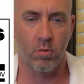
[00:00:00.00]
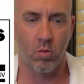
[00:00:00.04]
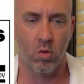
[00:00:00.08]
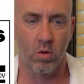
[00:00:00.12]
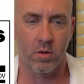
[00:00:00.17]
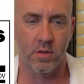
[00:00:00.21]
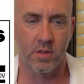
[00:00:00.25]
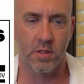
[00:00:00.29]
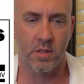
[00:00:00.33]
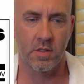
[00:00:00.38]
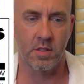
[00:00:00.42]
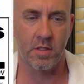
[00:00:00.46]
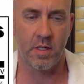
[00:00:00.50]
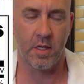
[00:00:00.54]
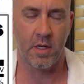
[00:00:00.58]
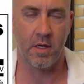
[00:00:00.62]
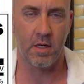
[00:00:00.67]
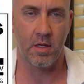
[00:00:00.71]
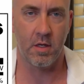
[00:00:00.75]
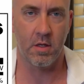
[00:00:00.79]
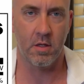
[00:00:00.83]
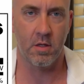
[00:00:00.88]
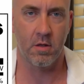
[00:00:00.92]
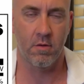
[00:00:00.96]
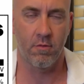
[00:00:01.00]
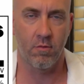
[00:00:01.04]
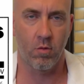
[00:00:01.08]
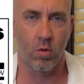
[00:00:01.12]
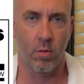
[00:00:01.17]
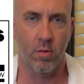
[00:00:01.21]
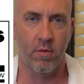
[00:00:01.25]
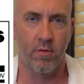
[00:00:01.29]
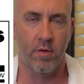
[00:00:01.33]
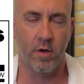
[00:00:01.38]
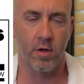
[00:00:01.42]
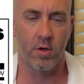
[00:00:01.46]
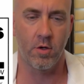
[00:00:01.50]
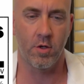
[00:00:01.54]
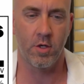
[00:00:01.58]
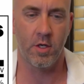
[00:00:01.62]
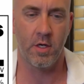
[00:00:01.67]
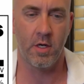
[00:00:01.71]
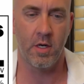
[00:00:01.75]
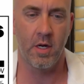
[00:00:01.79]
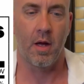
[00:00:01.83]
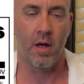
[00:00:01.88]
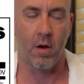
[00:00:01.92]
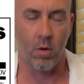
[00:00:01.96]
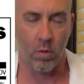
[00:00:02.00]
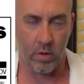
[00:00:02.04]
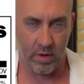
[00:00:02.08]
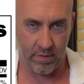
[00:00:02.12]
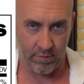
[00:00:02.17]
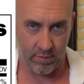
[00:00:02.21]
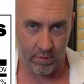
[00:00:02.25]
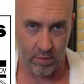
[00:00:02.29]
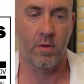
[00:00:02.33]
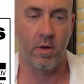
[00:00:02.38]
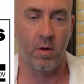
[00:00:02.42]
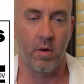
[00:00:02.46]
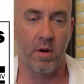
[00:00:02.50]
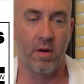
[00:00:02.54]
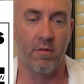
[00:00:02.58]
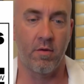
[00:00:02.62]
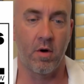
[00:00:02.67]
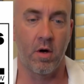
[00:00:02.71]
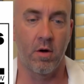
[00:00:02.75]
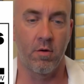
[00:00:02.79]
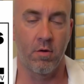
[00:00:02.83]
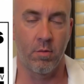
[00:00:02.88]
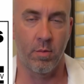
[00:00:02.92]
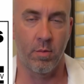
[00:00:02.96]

more sustained form of energy. However, they only have 100